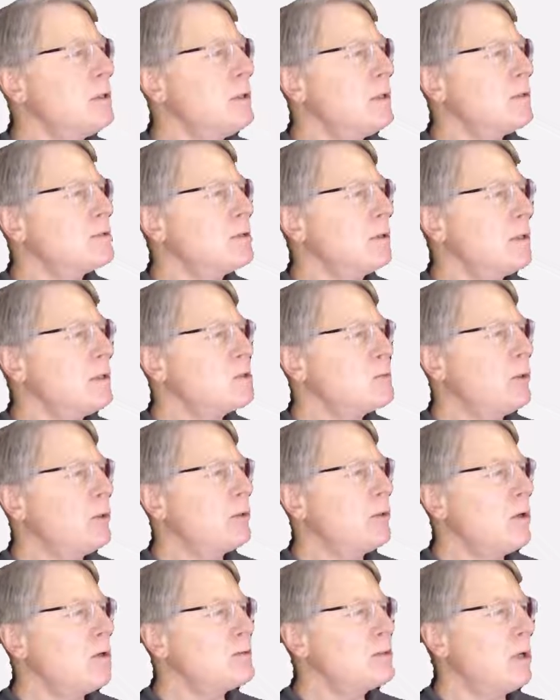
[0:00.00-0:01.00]
So let's put
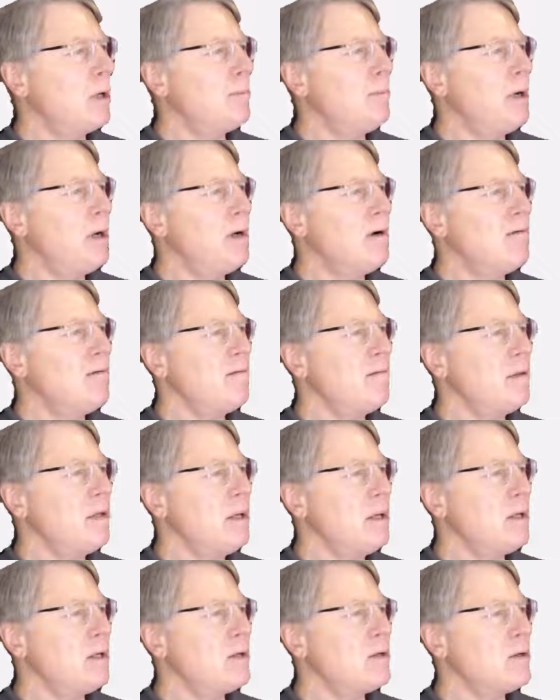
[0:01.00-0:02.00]
those above
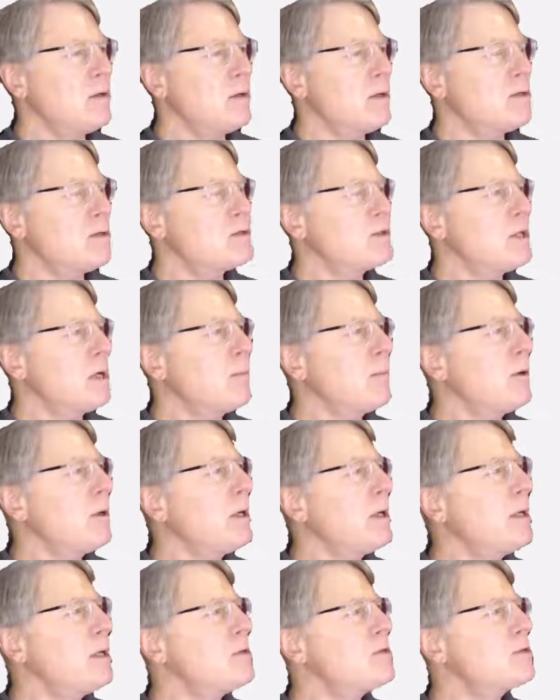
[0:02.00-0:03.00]
the
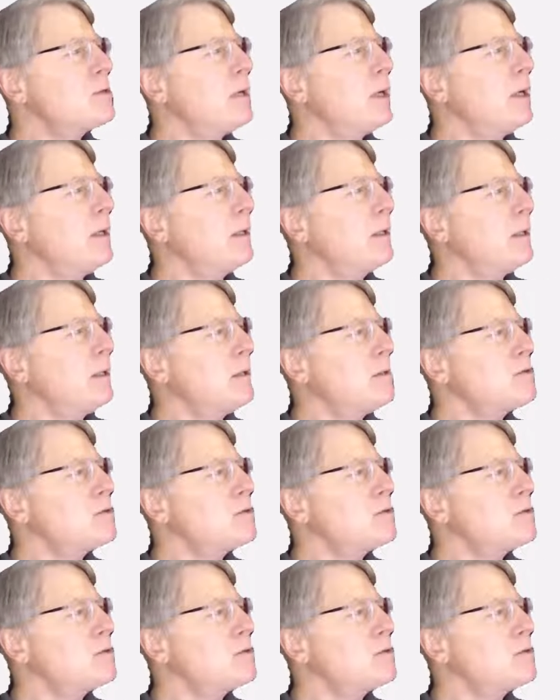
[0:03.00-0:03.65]
summarize icon.